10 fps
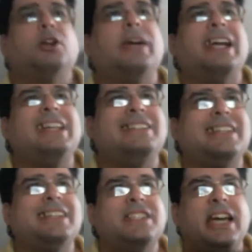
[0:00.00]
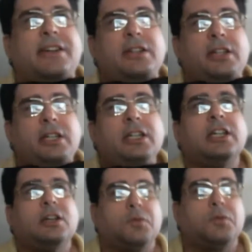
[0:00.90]
Parblo 8610
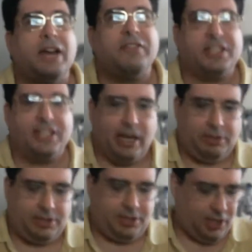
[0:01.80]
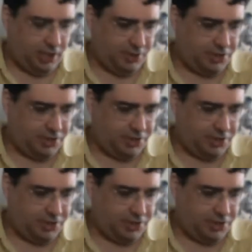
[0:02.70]
graphic tablet.